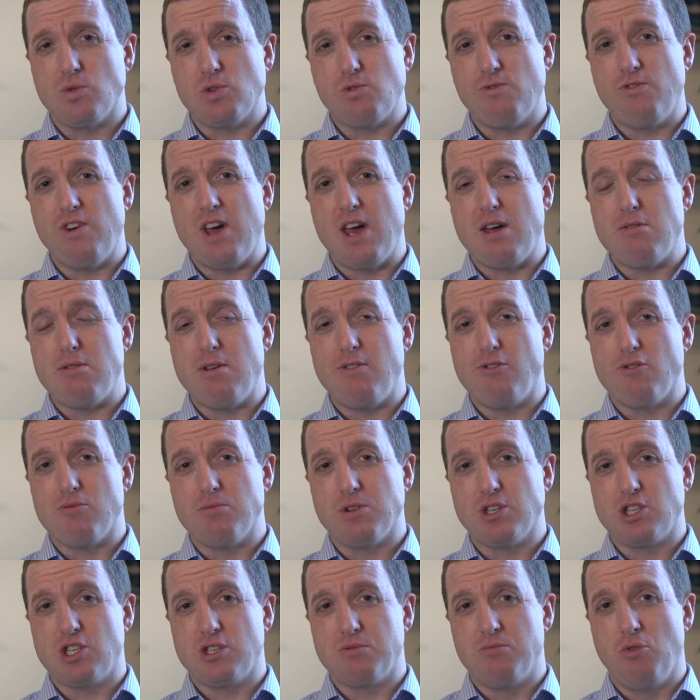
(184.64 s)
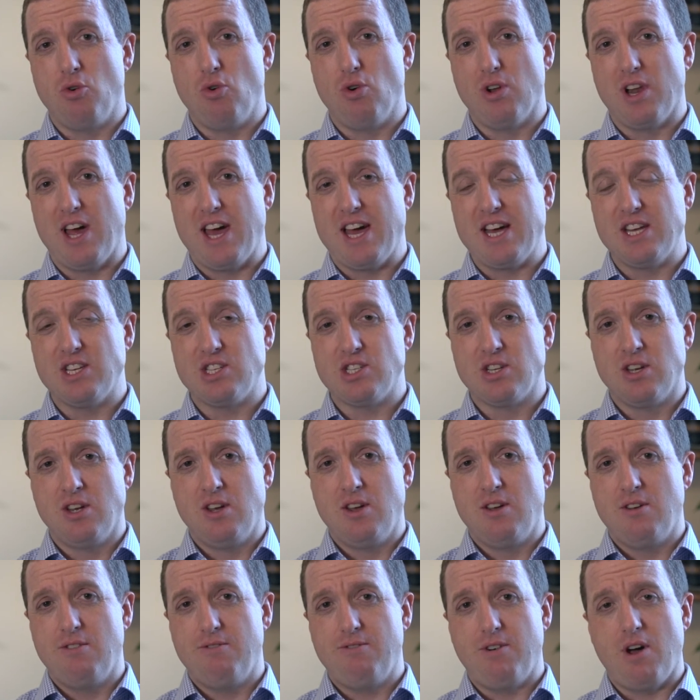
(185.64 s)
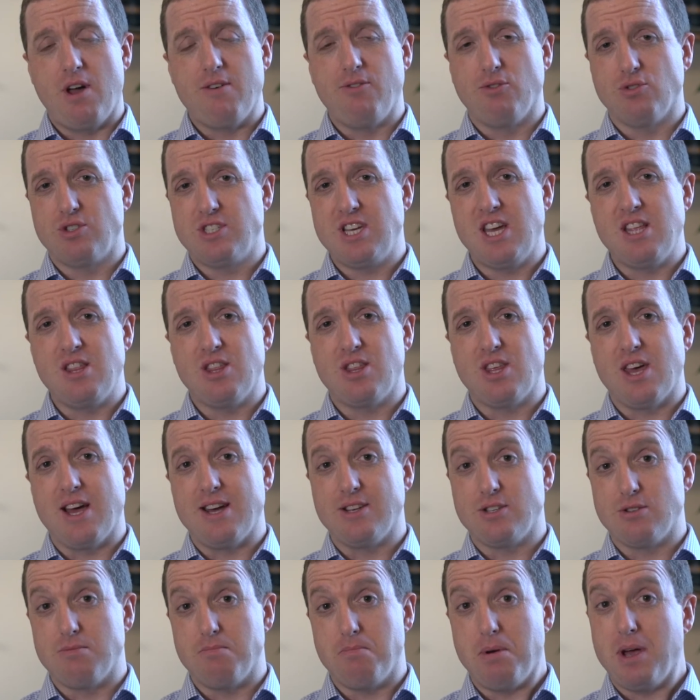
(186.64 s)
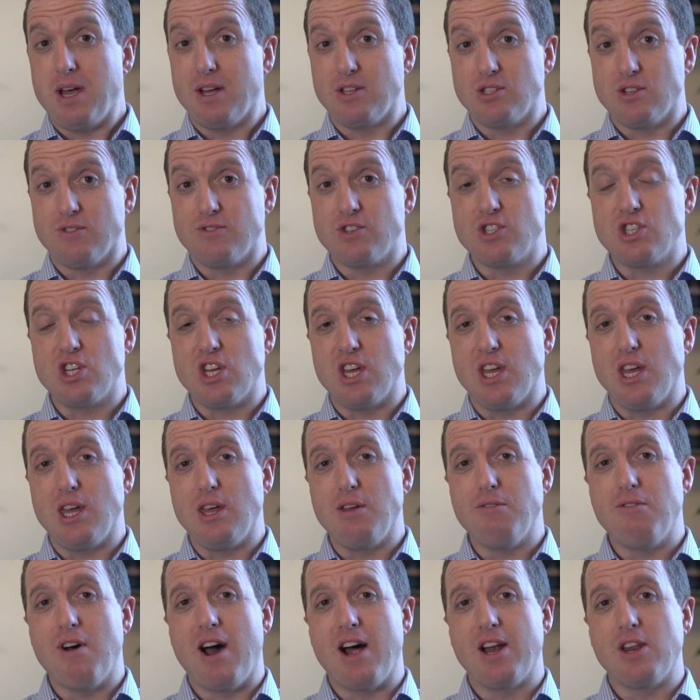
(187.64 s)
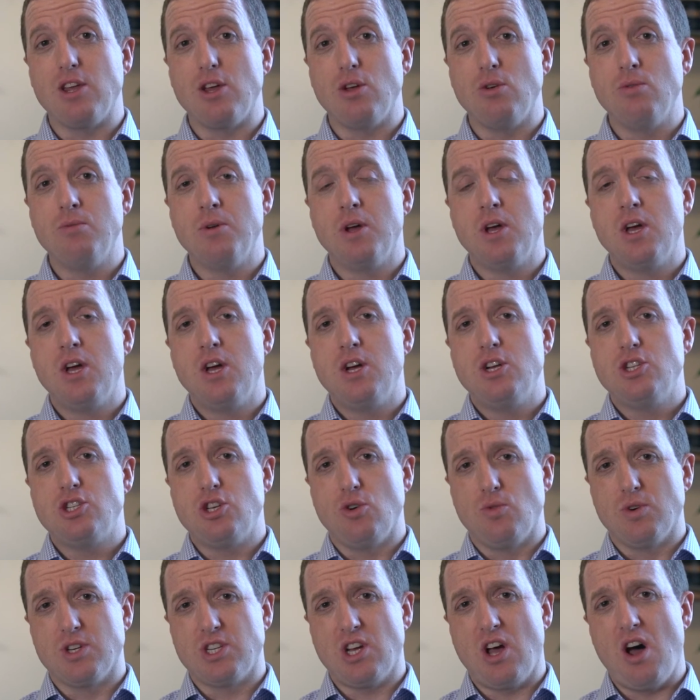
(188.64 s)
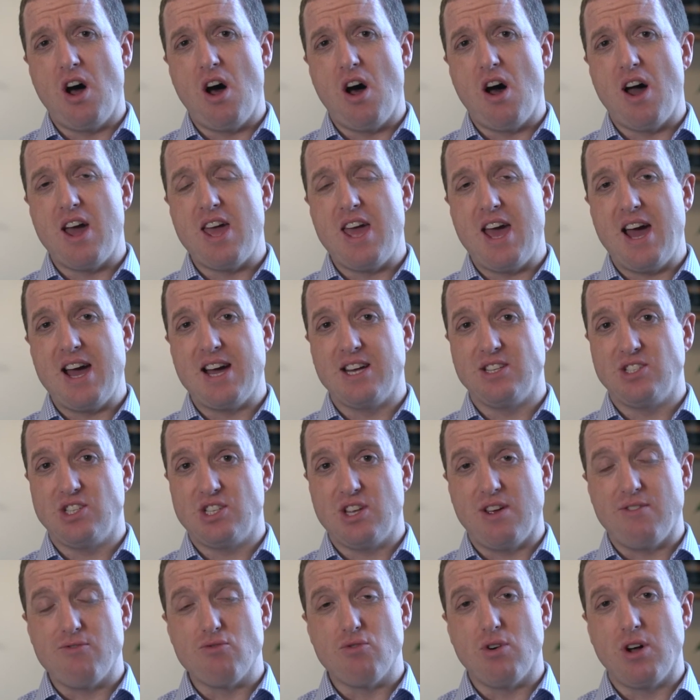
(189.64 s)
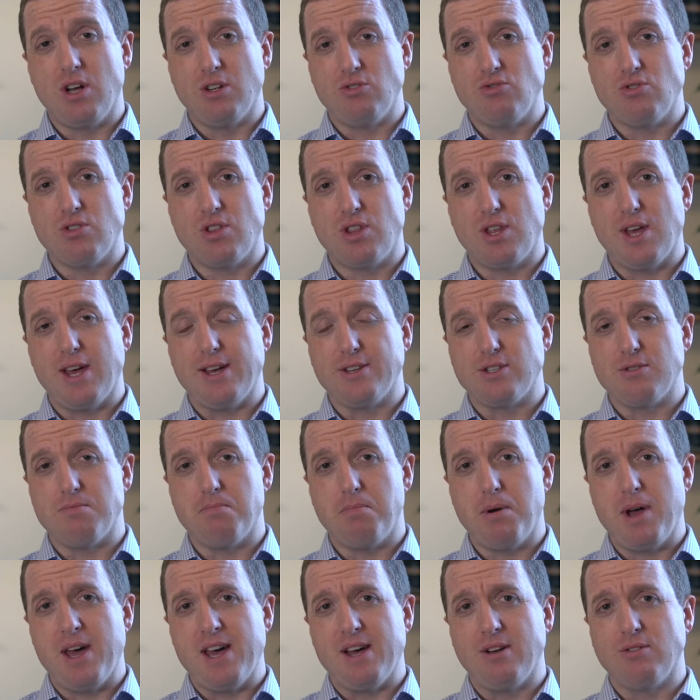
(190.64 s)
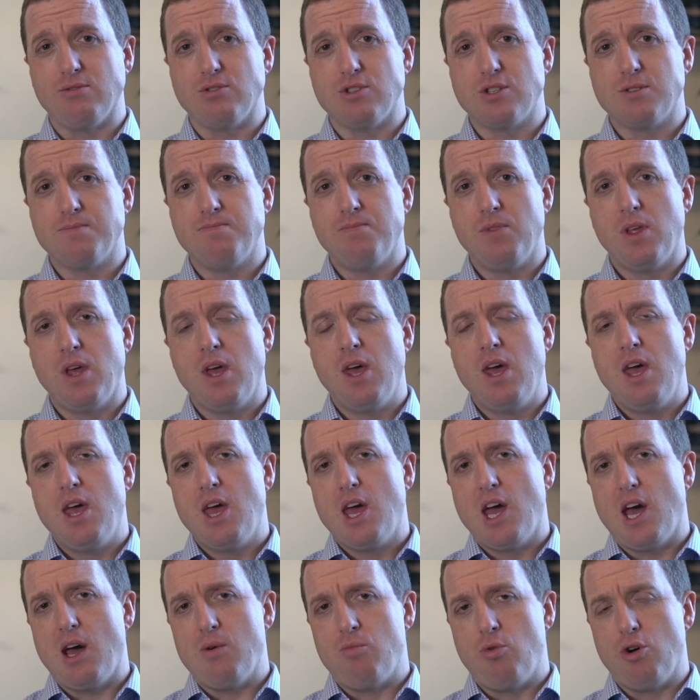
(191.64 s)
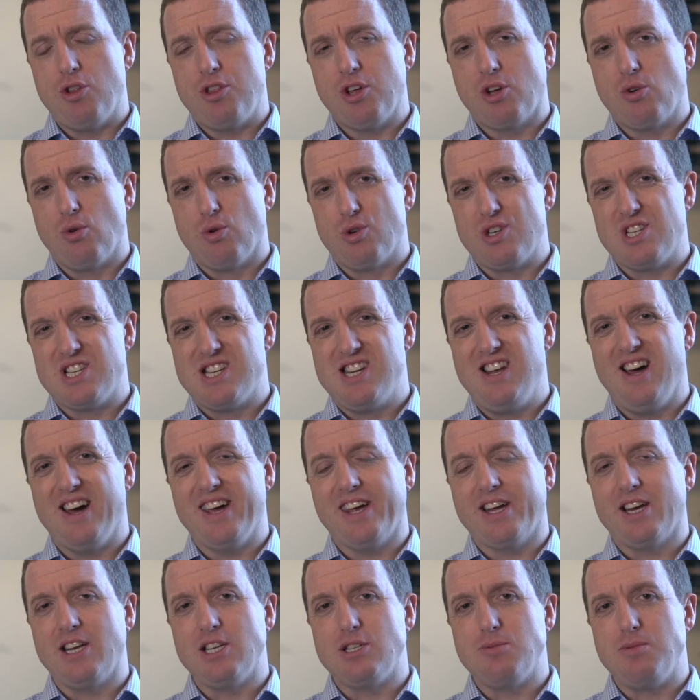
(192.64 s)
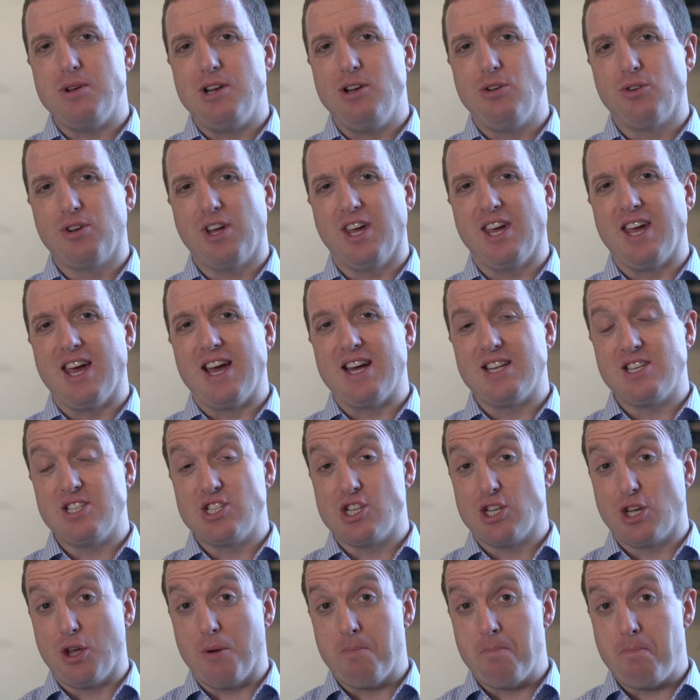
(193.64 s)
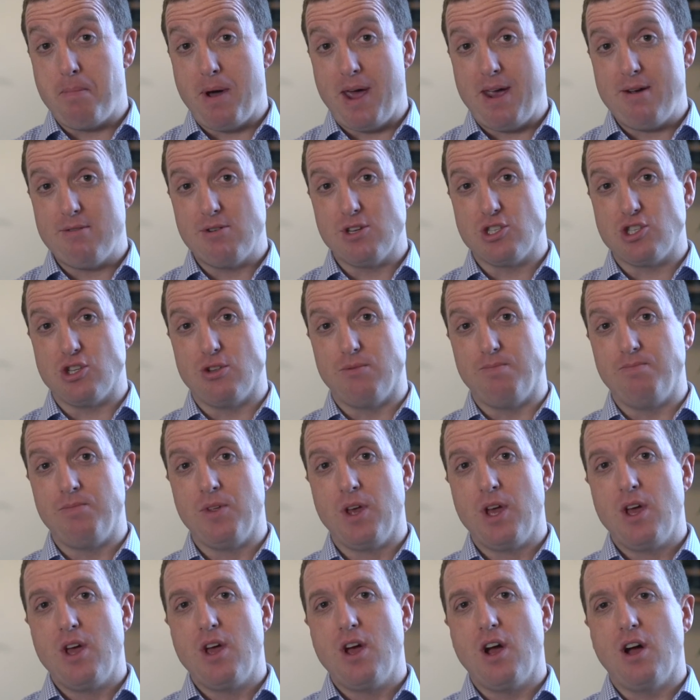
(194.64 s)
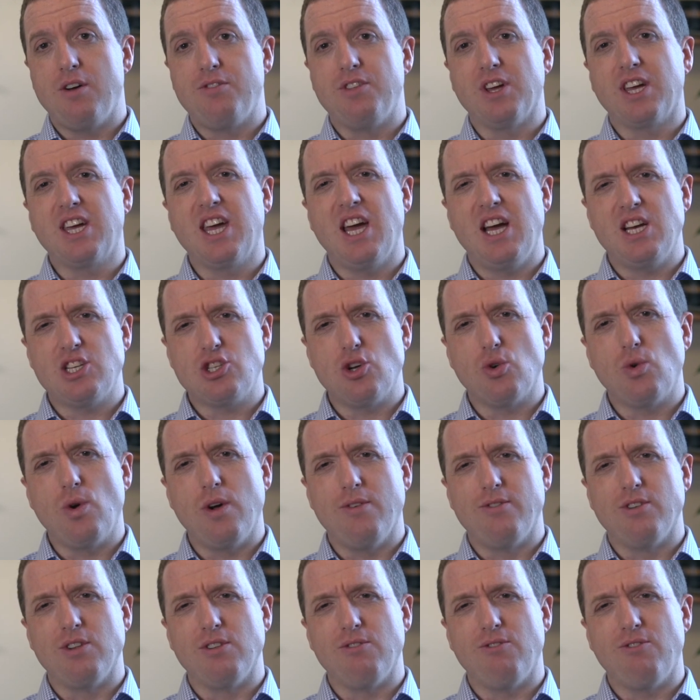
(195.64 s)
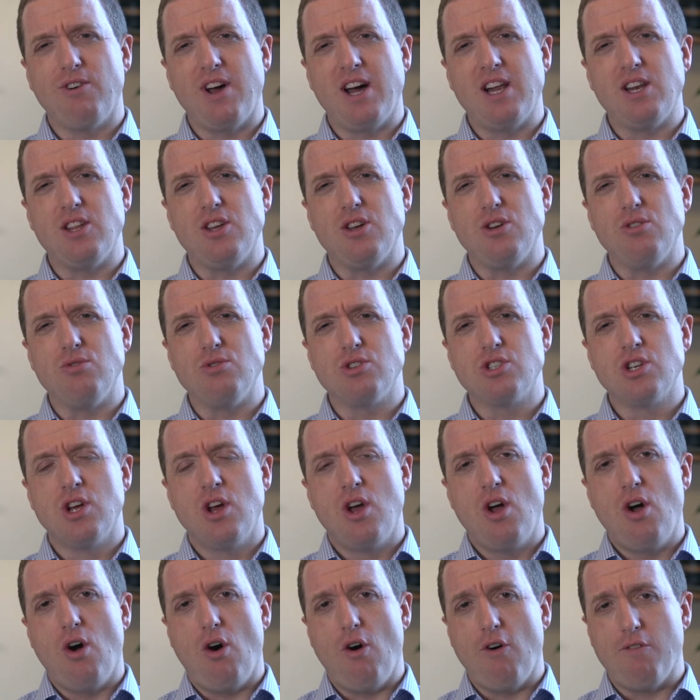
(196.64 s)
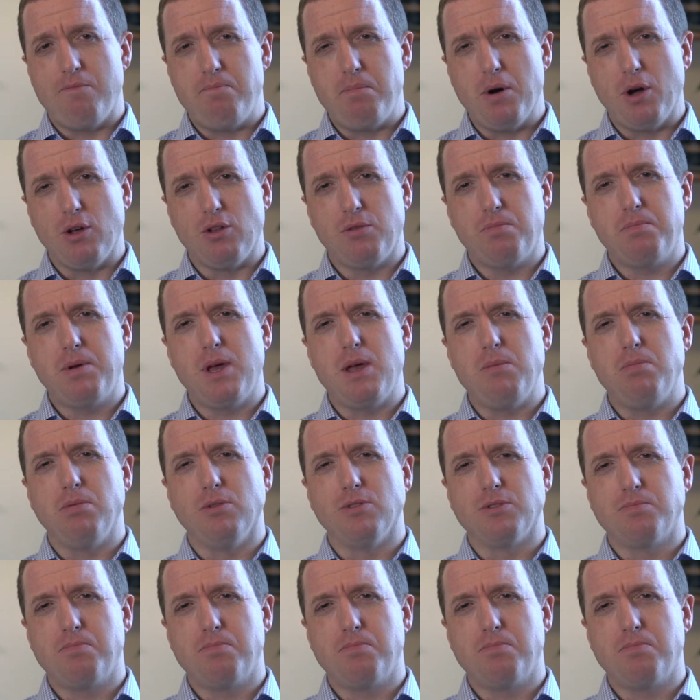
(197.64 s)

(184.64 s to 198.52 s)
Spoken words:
which vary from as small as £5,000 or £10,000 of CE value to as high as several £100,000. And what the court is likely to be looking at is a comparison of the cash equivalent values of both people's